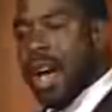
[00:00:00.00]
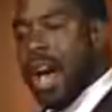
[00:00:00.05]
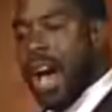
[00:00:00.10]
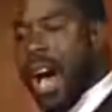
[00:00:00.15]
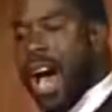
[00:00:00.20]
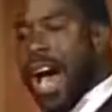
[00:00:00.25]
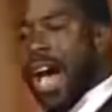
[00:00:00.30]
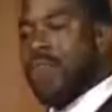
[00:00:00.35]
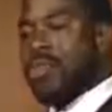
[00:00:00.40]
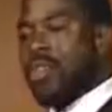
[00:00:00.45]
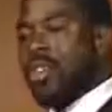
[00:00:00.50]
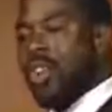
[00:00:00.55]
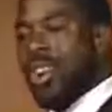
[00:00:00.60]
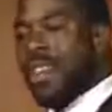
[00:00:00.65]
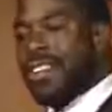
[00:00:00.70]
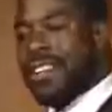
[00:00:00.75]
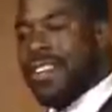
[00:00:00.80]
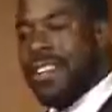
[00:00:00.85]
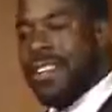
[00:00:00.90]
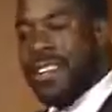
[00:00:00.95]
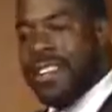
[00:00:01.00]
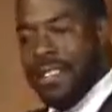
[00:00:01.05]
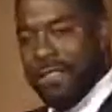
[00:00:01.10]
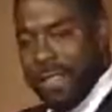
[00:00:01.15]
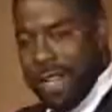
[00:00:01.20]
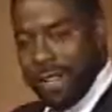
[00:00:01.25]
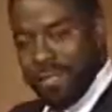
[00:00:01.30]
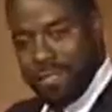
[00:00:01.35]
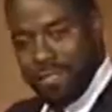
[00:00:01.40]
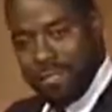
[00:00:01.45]
I'm going to live
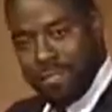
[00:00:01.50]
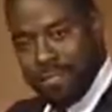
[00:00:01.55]
it.